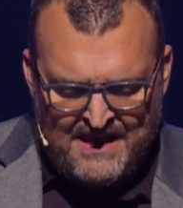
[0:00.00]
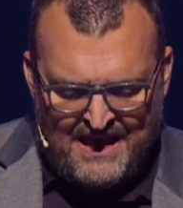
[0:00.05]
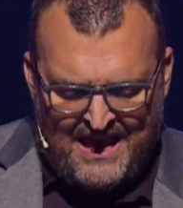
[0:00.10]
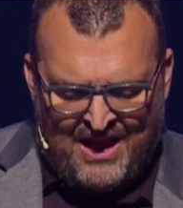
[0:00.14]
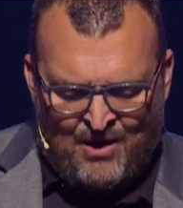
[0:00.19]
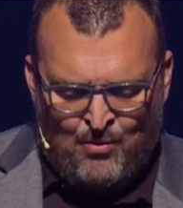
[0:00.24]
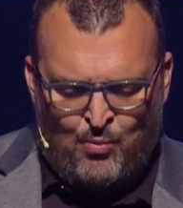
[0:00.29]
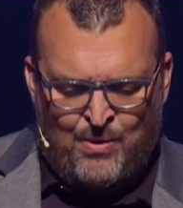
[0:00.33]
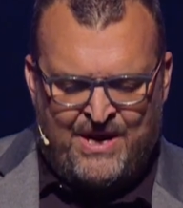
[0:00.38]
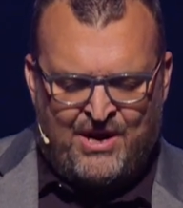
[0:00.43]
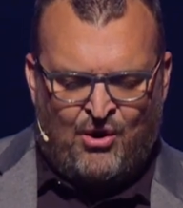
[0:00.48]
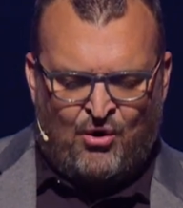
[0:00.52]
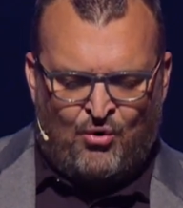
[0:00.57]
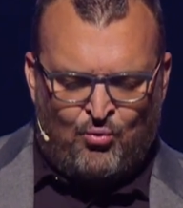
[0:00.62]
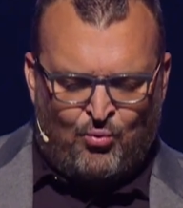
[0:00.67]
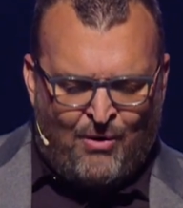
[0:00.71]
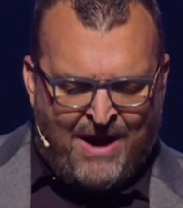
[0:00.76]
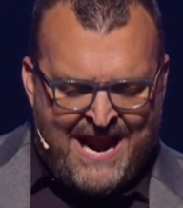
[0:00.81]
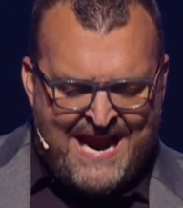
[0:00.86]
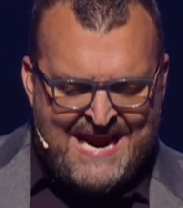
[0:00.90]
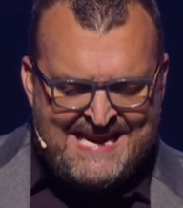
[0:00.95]
And we are
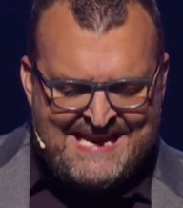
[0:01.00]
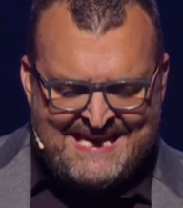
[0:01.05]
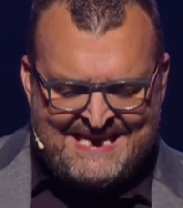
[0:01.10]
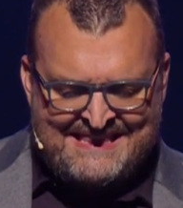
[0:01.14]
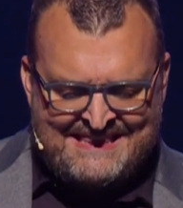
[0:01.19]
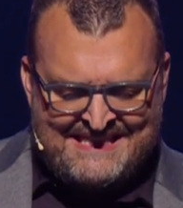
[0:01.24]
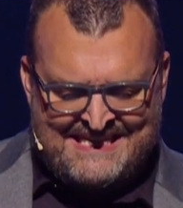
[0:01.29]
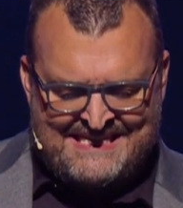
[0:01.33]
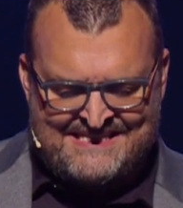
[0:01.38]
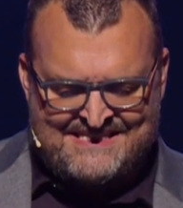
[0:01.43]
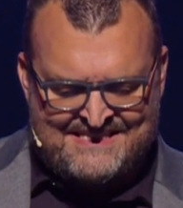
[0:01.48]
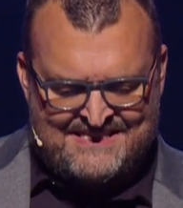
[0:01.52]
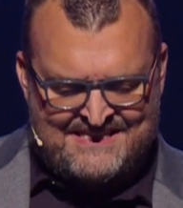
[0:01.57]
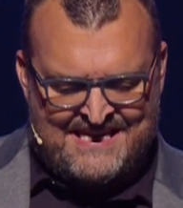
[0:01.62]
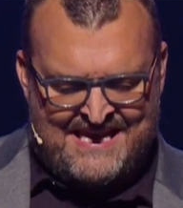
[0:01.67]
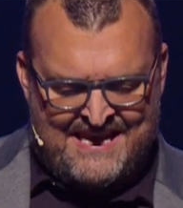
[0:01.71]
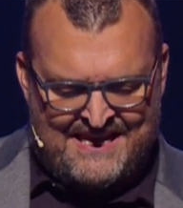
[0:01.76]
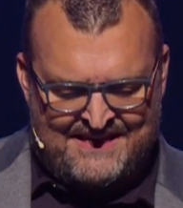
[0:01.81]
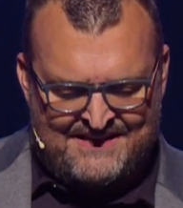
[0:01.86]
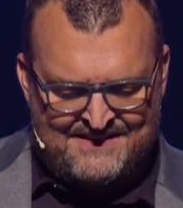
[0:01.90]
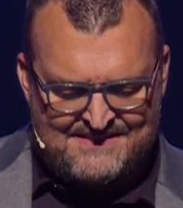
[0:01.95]
writing these
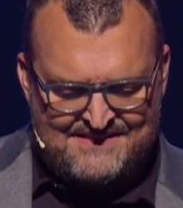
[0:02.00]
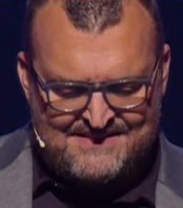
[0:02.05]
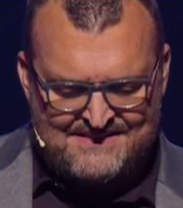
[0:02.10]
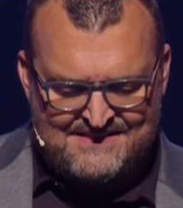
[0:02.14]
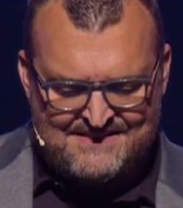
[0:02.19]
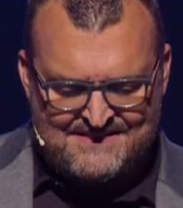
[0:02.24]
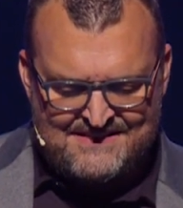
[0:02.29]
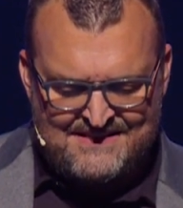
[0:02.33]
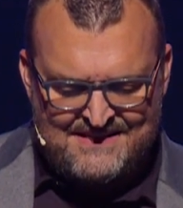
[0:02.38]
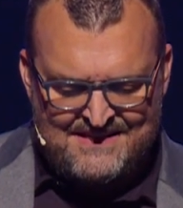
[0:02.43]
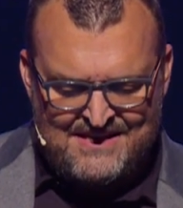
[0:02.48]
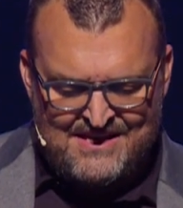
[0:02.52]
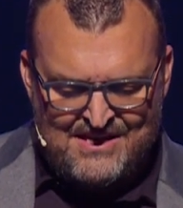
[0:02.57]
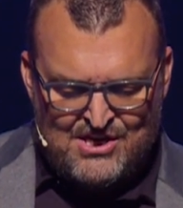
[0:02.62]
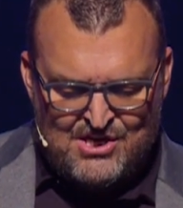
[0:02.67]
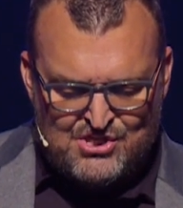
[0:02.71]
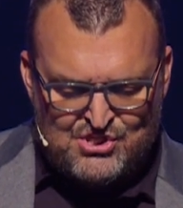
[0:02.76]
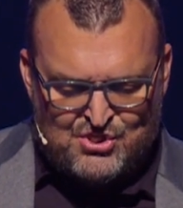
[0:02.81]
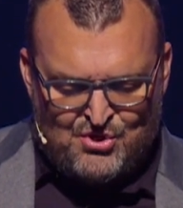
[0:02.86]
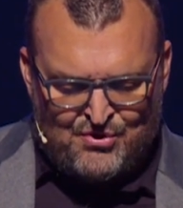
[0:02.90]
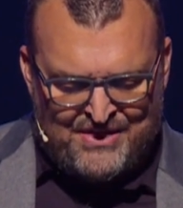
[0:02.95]
things
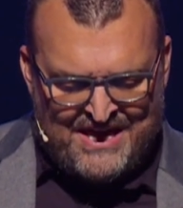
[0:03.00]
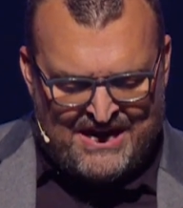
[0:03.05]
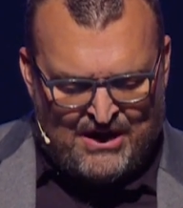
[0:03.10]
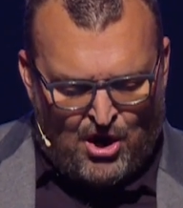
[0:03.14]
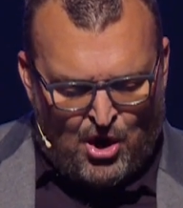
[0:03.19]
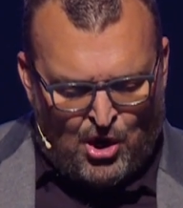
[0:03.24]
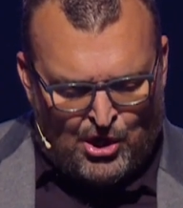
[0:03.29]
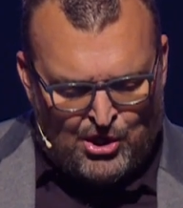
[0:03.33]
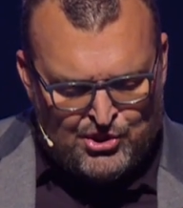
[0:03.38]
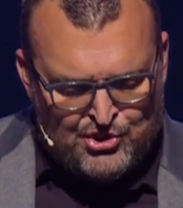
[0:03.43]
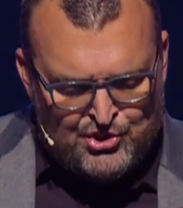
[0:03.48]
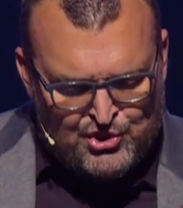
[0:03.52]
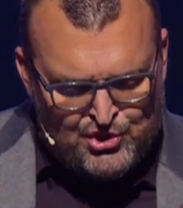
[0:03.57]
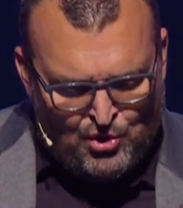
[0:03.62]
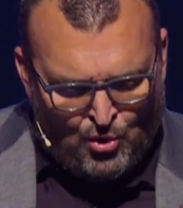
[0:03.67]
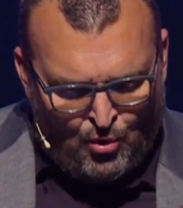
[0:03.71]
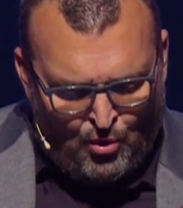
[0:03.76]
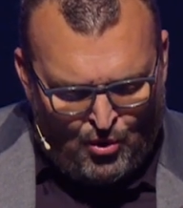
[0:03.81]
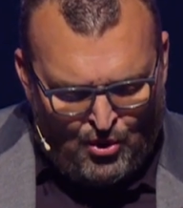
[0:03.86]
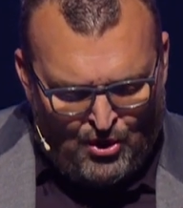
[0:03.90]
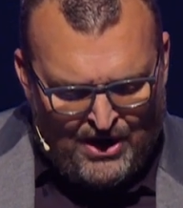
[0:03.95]
so that our
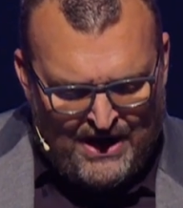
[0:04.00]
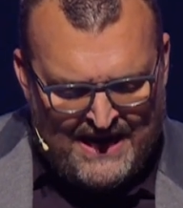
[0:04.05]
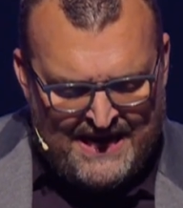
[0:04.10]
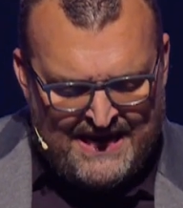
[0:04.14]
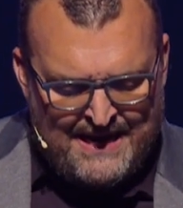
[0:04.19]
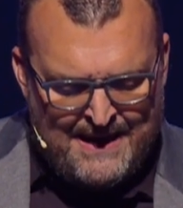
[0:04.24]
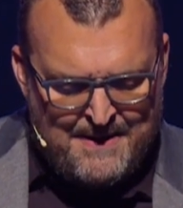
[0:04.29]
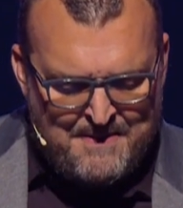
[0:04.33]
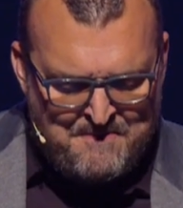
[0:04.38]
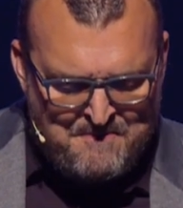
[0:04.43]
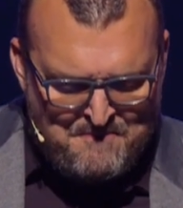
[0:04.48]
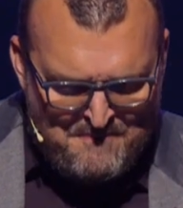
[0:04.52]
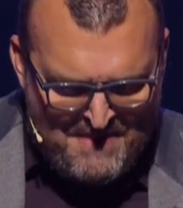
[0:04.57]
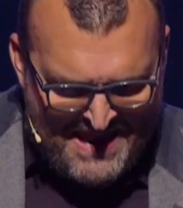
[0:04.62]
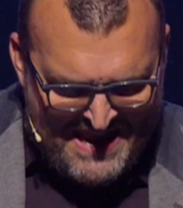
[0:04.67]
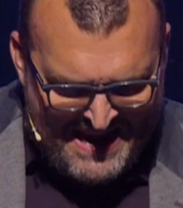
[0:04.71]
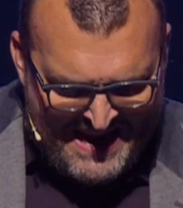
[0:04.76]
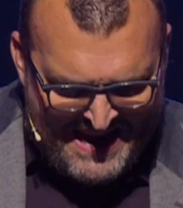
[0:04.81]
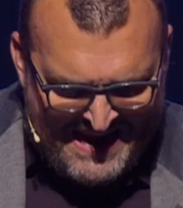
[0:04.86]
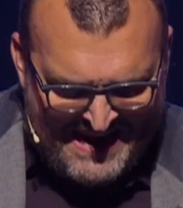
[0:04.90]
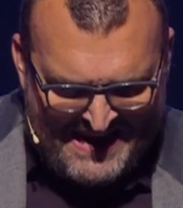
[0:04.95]
joy
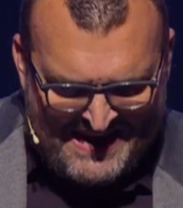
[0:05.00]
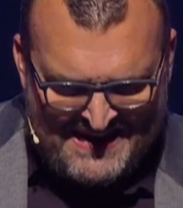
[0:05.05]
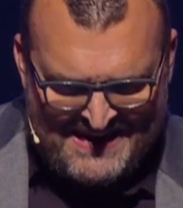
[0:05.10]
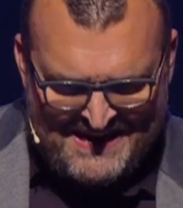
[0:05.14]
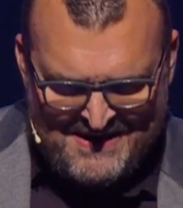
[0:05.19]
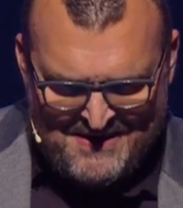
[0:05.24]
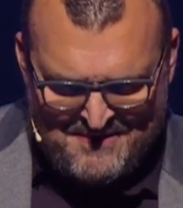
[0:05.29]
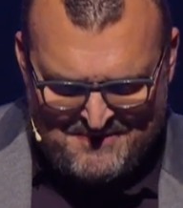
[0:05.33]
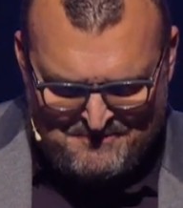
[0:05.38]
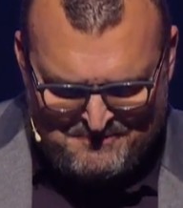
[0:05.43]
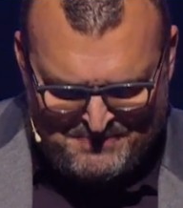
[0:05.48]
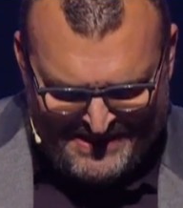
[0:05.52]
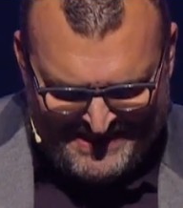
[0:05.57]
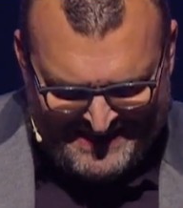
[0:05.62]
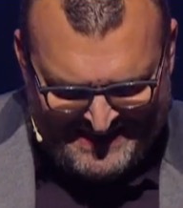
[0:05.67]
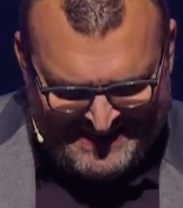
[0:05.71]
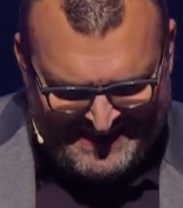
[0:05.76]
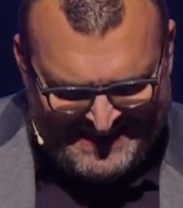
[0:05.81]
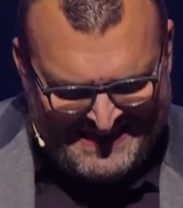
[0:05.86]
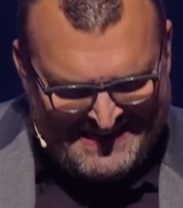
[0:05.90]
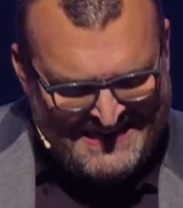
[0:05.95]
may
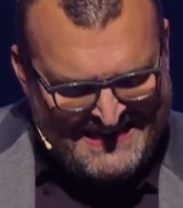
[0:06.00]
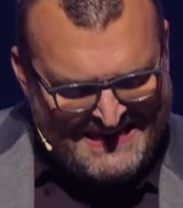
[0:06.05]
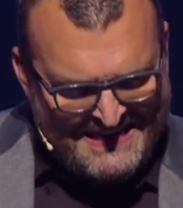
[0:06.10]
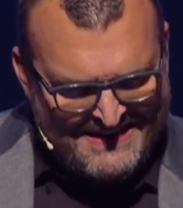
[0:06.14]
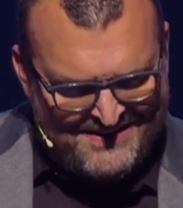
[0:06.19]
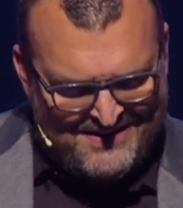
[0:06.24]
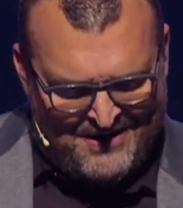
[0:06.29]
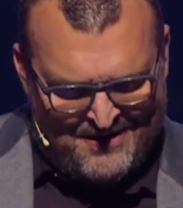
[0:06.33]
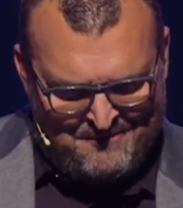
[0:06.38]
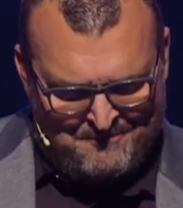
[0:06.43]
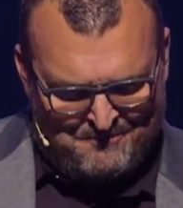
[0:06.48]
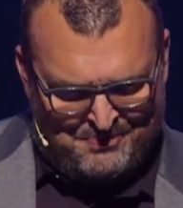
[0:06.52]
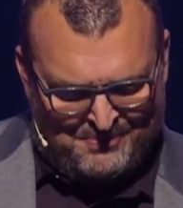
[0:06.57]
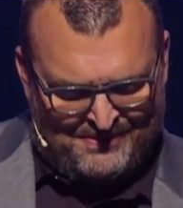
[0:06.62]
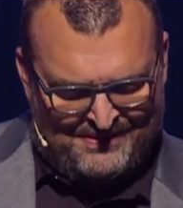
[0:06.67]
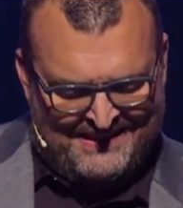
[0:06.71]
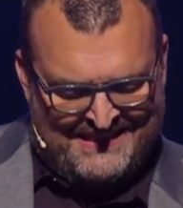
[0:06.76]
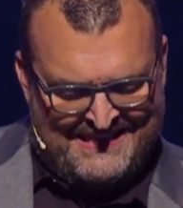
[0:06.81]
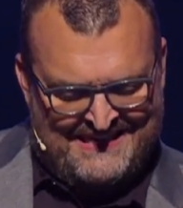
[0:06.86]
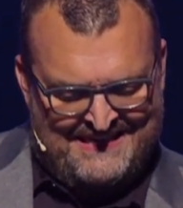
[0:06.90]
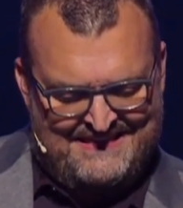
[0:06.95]
be
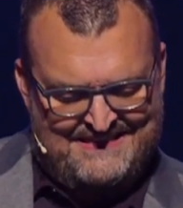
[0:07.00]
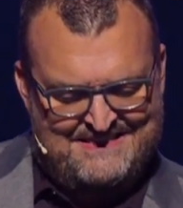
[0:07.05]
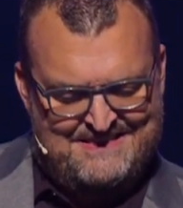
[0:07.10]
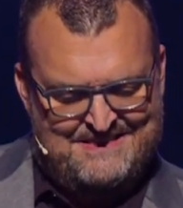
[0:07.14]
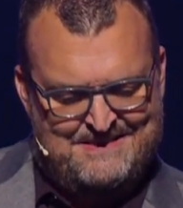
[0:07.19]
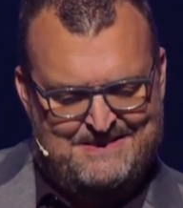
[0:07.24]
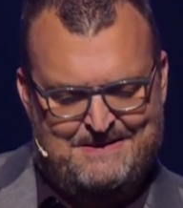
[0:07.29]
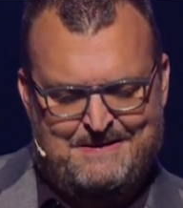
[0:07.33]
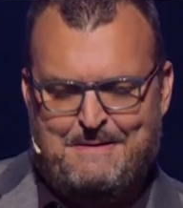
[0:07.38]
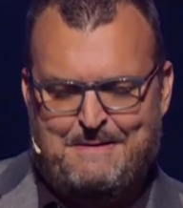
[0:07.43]
complete.